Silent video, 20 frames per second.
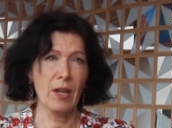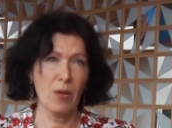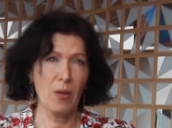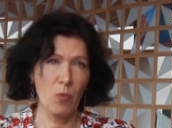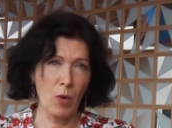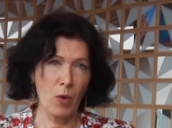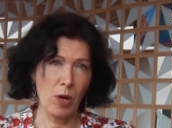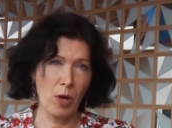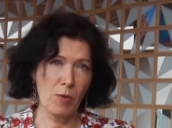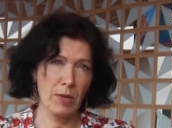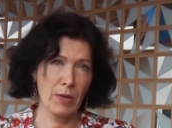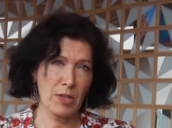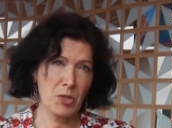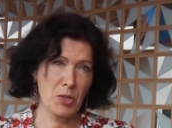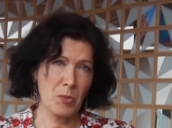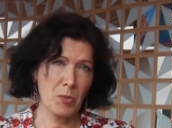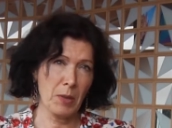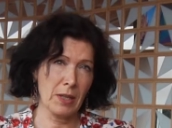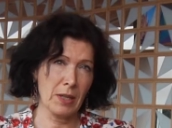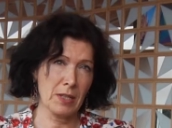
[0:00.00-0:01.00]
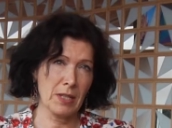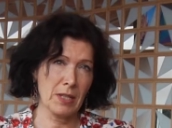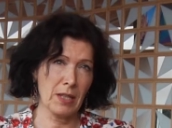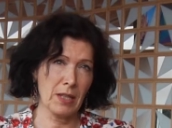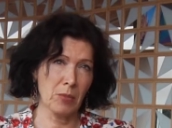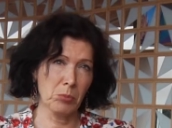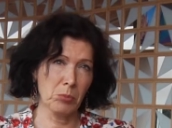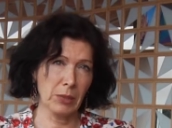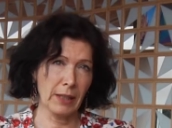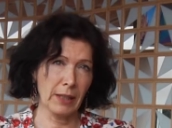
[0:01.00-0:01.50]
where we're
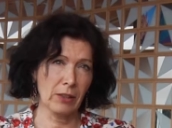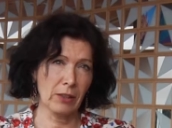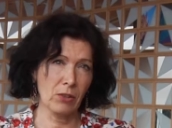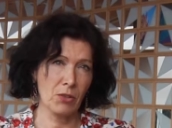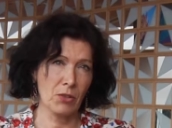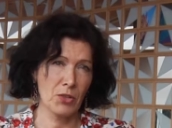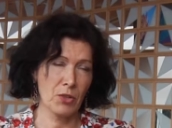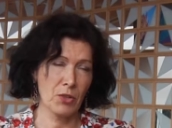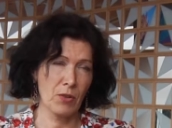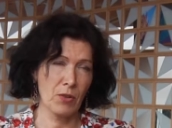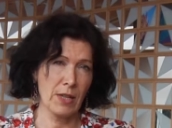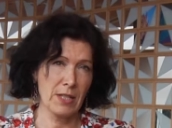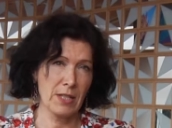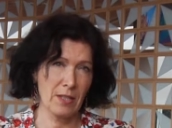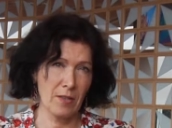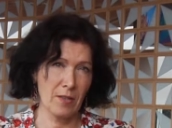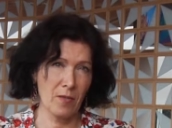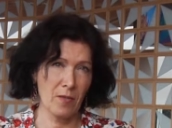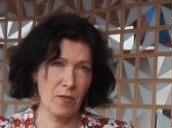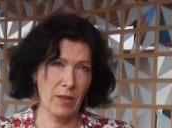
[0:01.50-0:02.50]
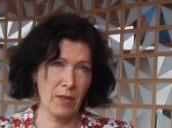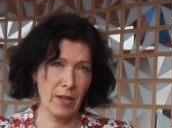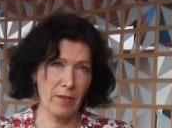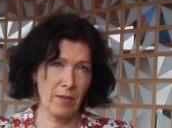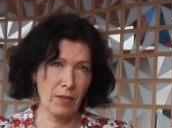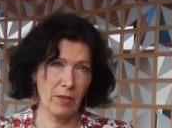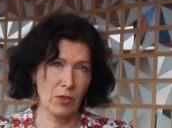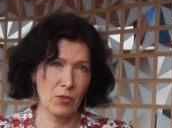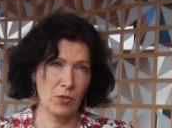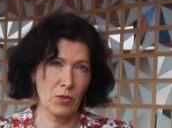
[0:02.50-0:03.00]
expecting blood loss greater than
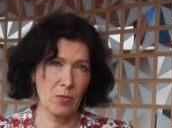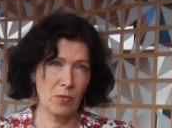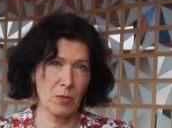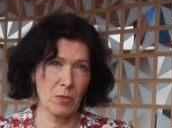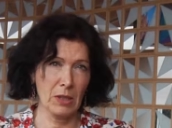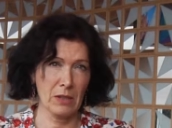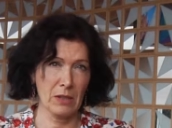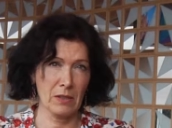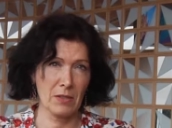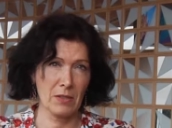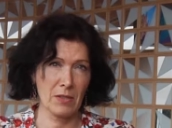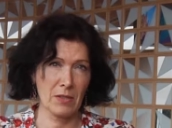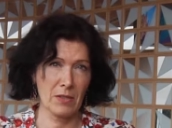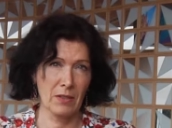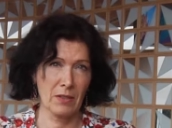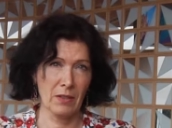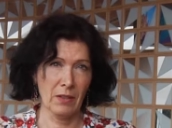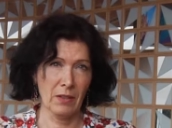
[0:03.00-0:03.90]
500 mils.